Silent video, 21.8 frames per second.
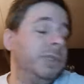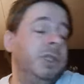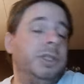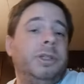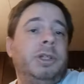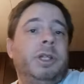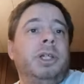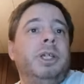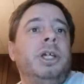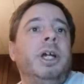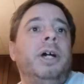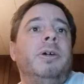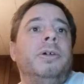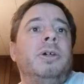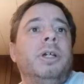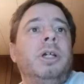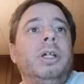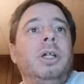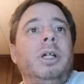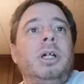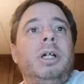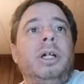so there you go.
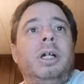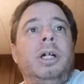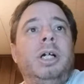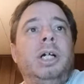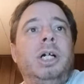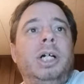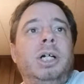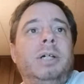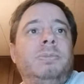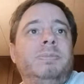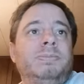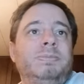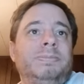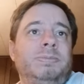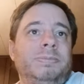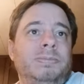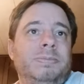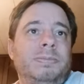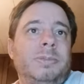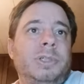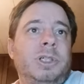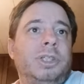Uh,
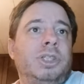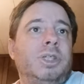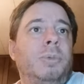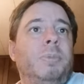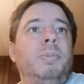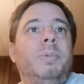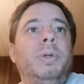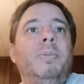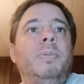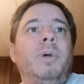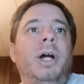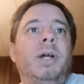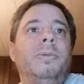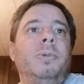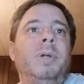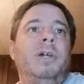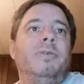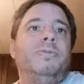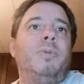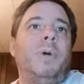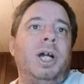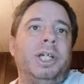so we wa-
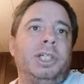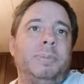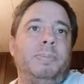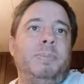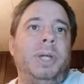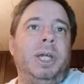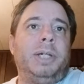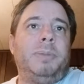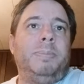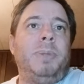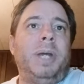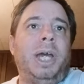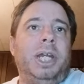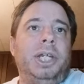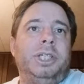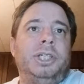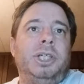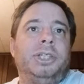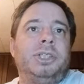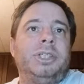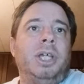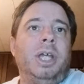we have watched Mick
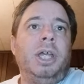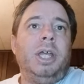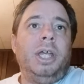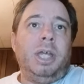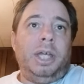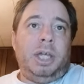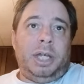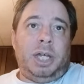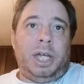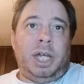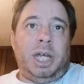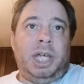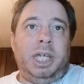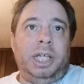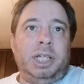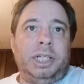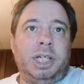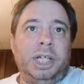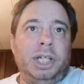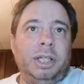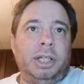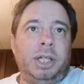manage his
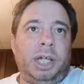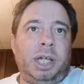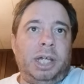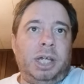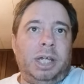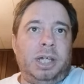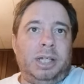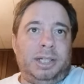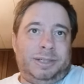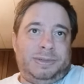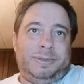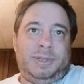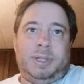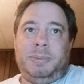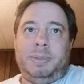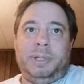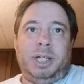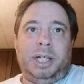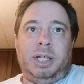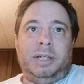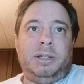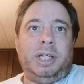ankle I'm
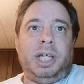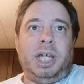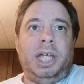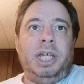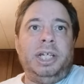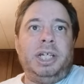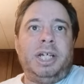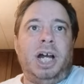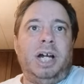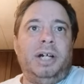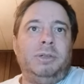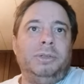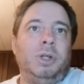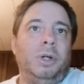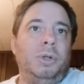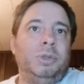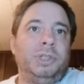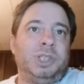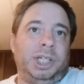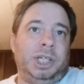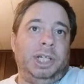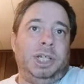gonna
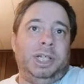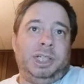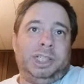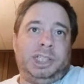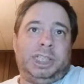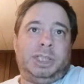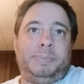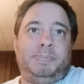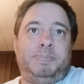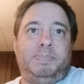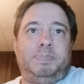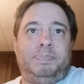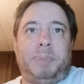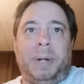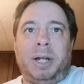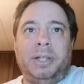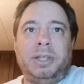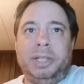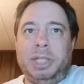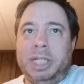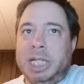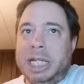ankylosing
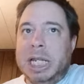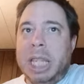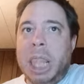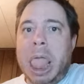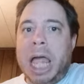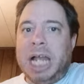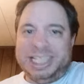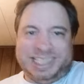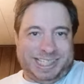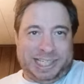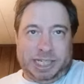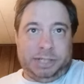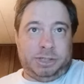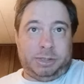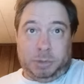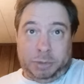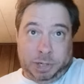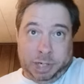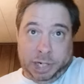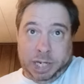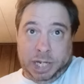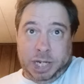spondylitis
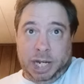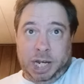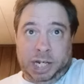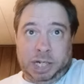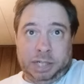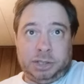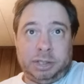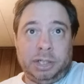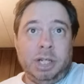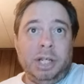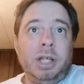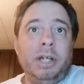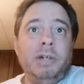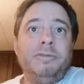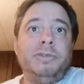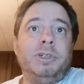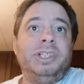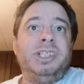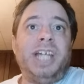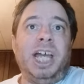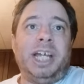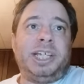or AS
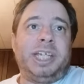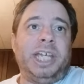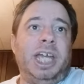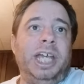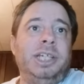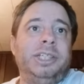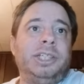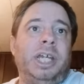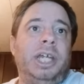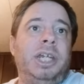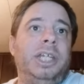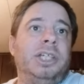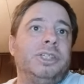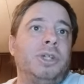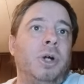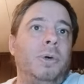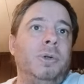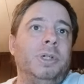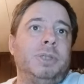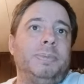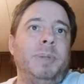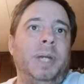for decades, and he's
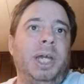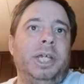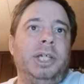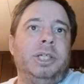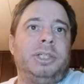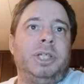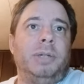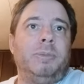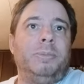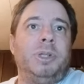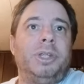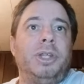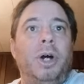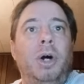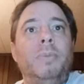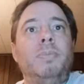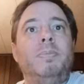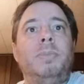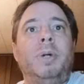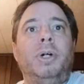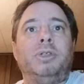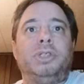always managed it with
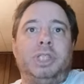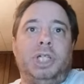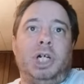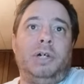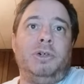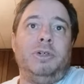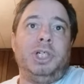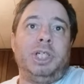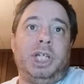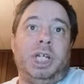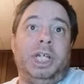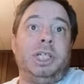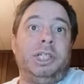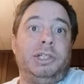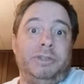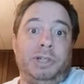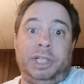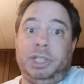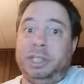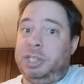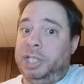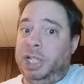utmost courage and
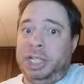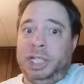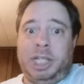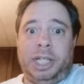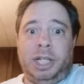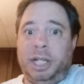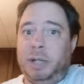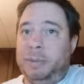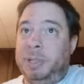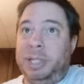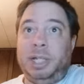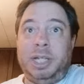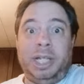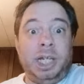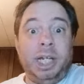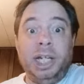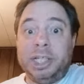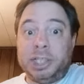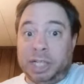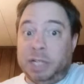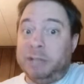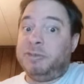grace. I, I mean,
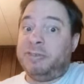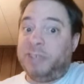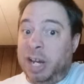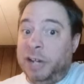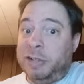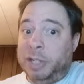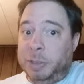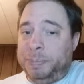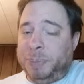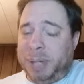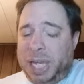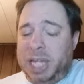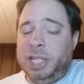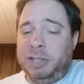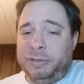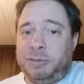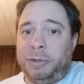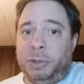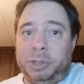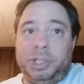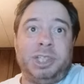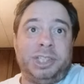it is a very
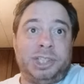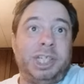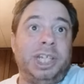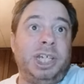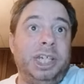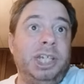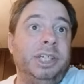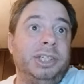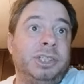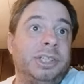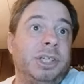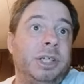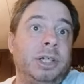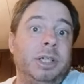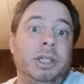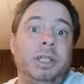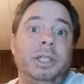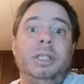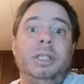painful disease